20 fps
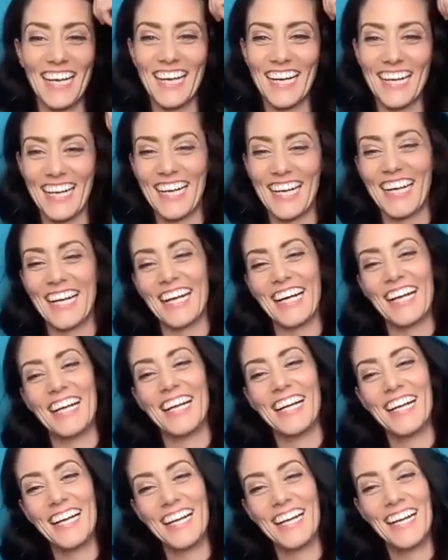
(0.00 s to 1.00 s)
yeah, I,
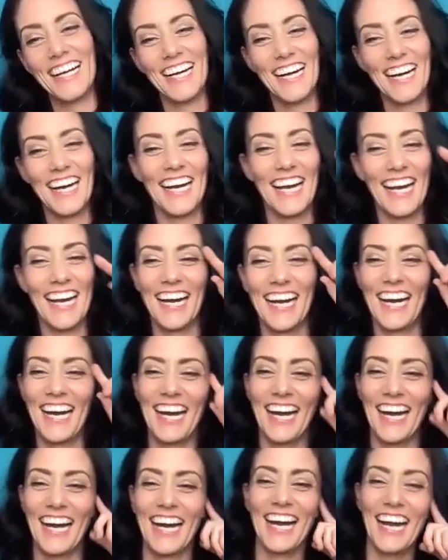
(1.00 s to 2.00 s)
oh yeah, yeah.
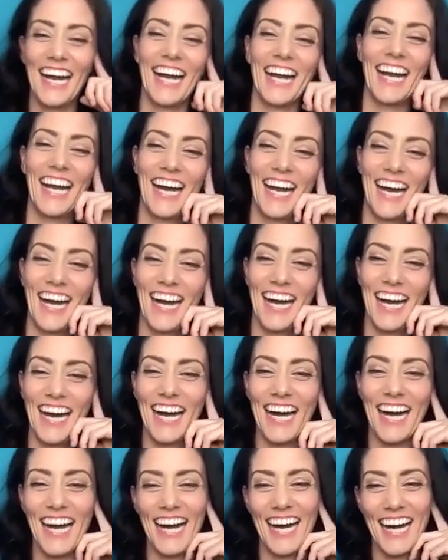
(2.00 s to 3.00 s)
That, that completely
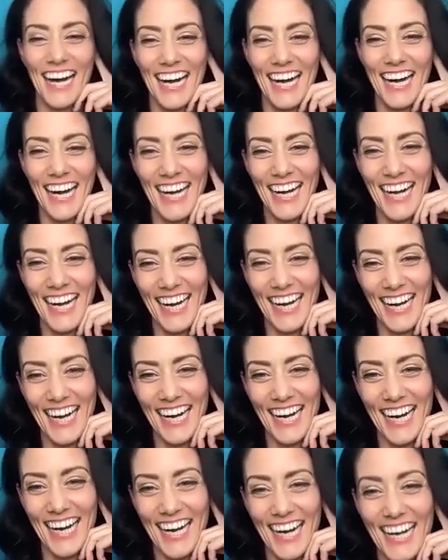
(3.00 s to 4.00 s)
sl- slips out of the
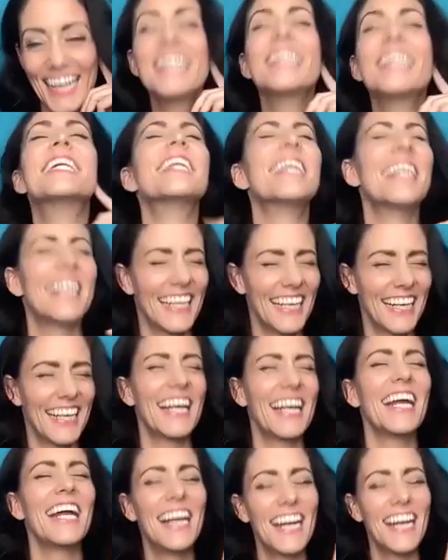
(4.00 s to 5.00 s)
mind. Like, uh,
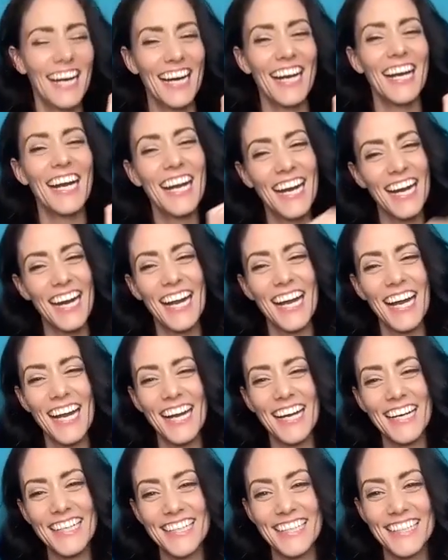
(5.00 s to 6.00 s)
oh, it's
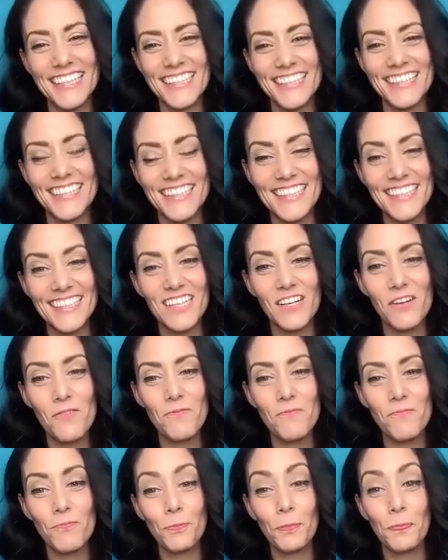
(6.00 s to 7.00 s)
me coming now.
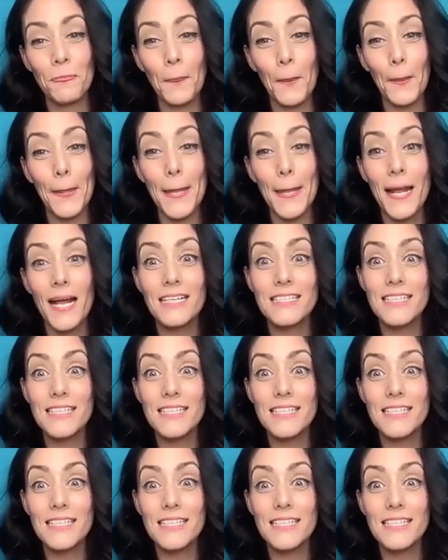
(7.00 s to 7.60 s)
Okay, sorry.